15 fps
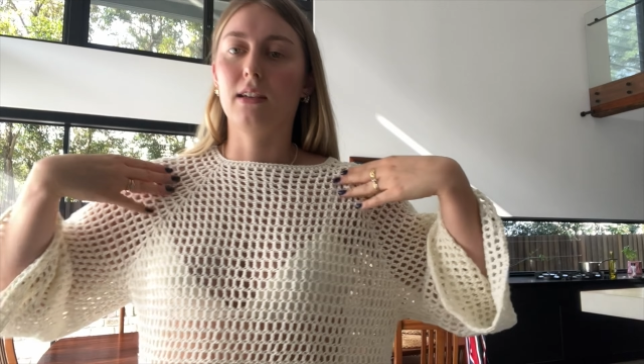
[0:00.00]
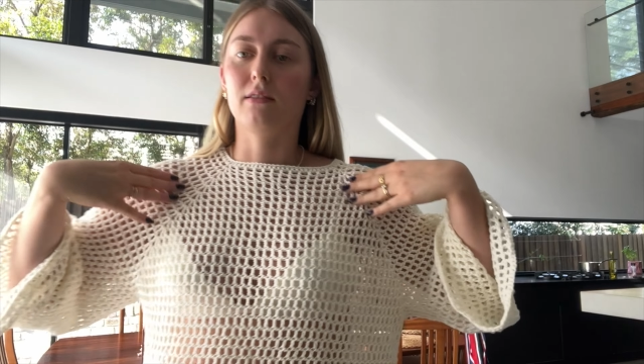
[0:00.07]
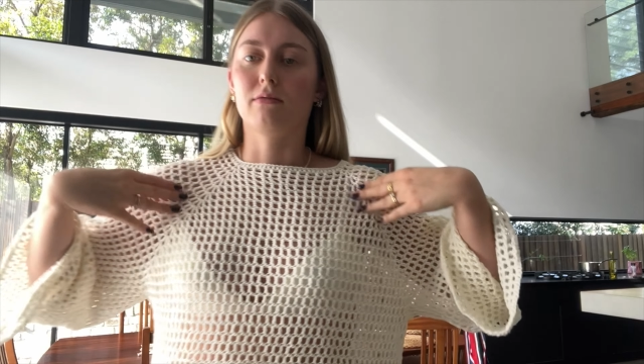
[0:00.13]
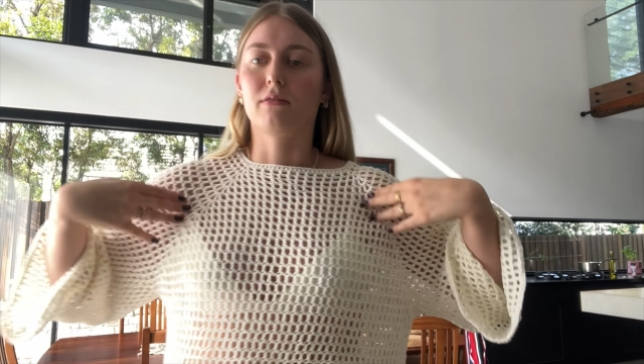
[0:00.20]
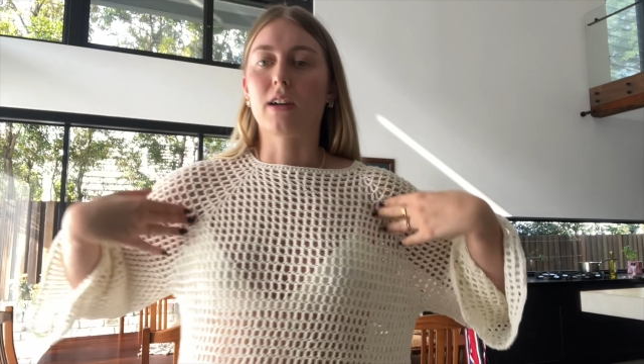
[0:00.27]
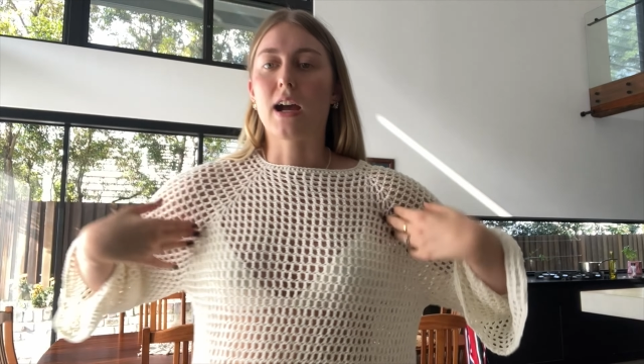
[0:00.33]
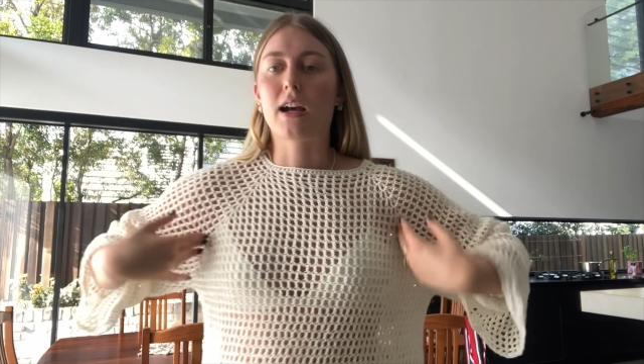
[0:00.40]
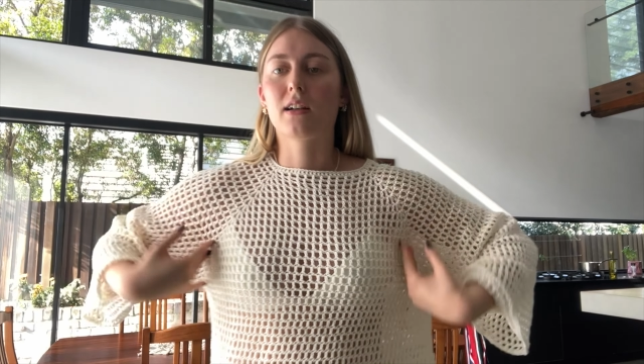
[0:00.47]

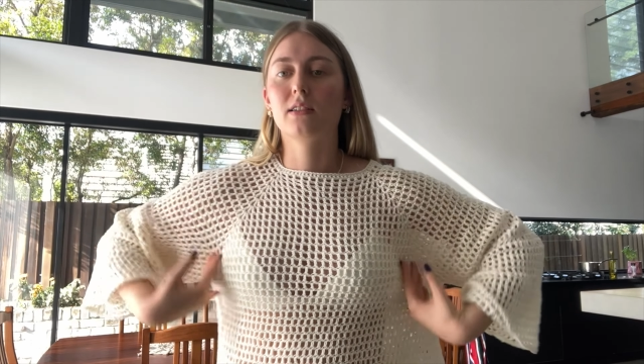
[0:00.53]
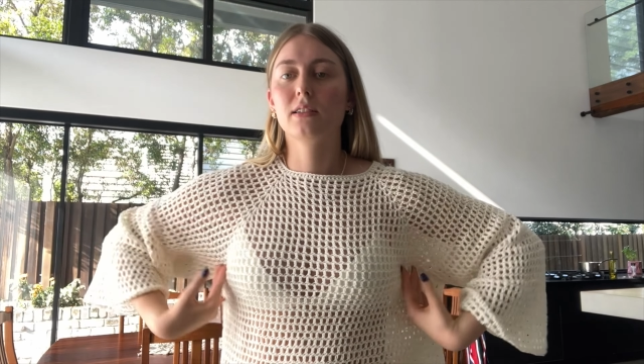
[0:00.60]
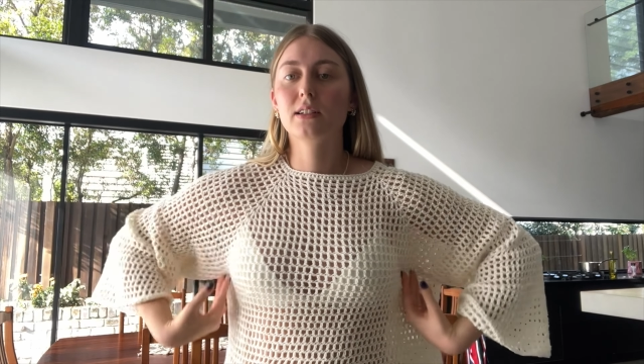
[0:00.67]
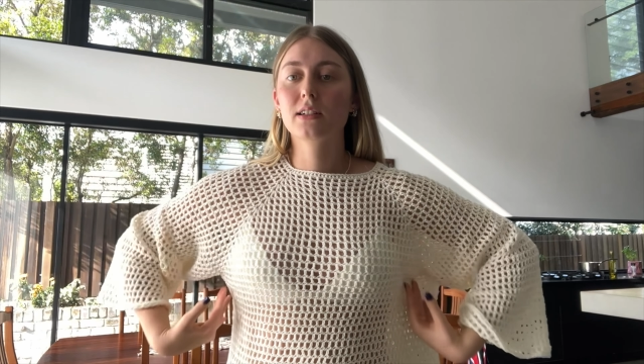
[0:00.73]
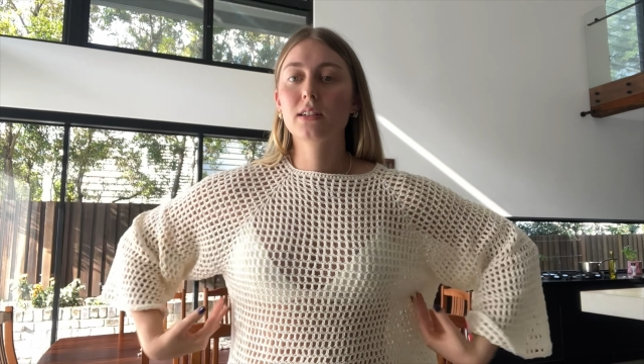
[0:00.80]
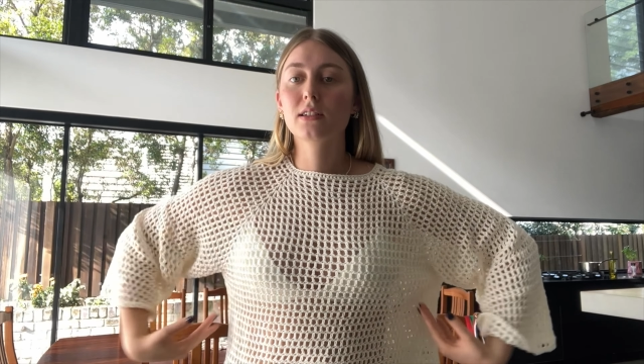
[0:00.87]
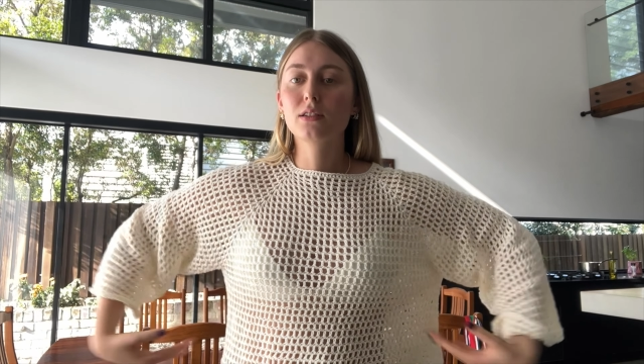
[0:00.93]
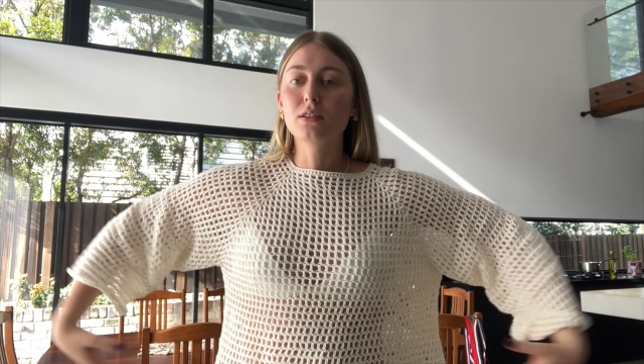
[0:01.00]

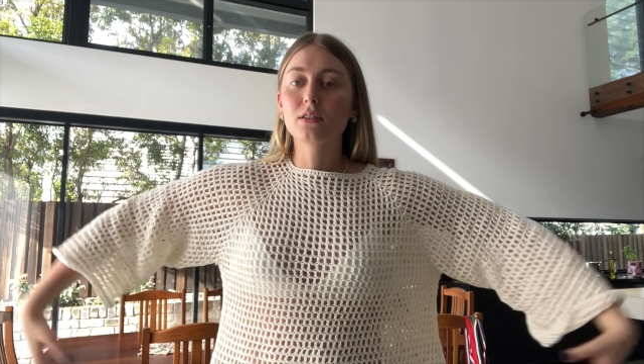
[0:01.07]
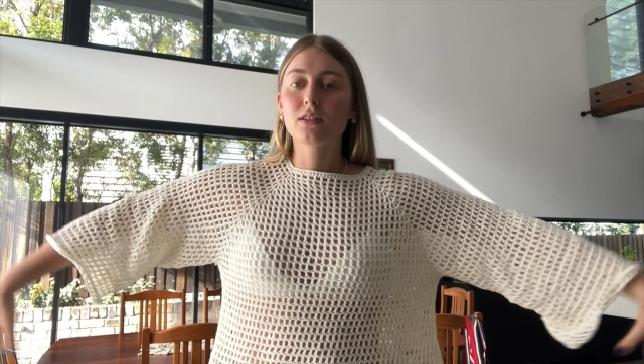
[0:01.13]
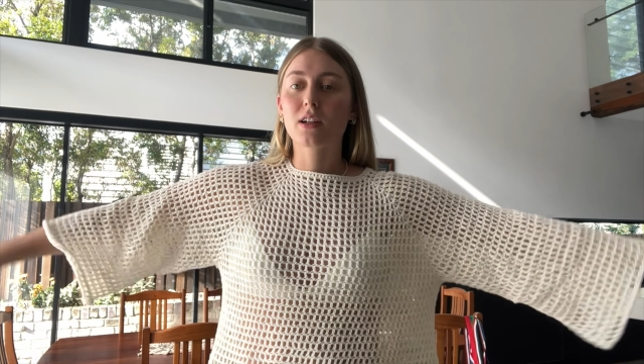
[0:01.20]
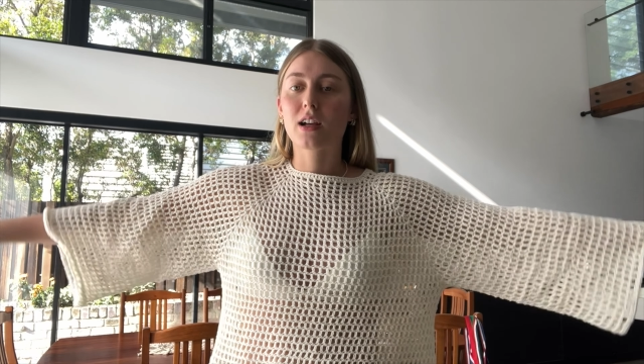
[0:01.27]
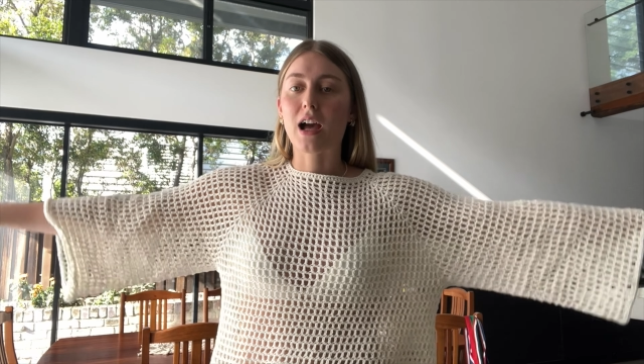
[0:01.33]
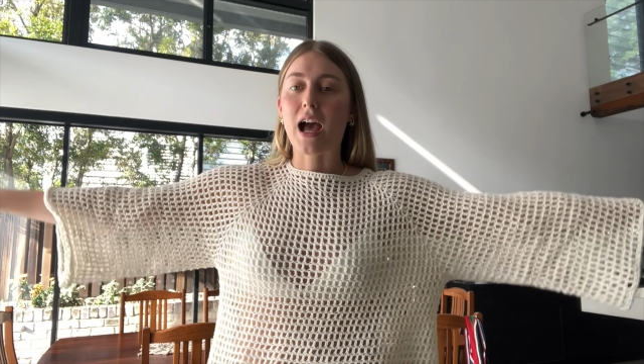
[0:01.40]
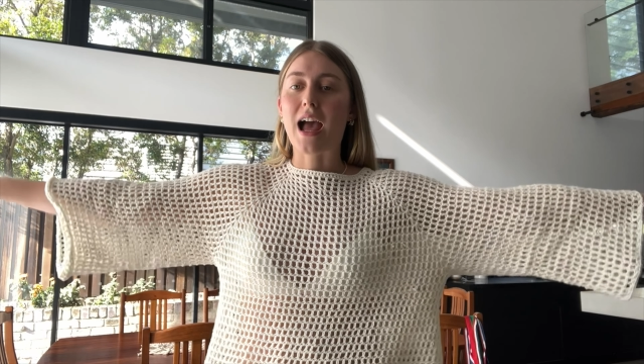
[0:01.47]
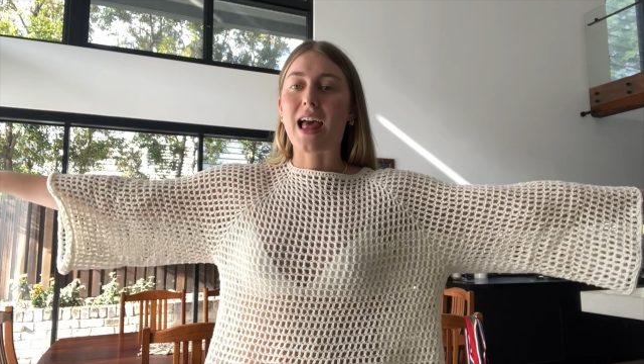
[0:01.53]
raglan look,
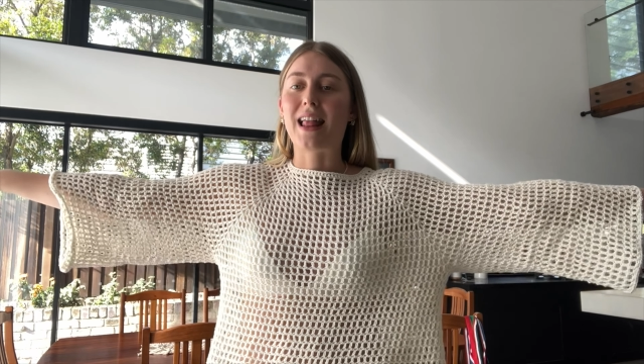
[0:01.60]
I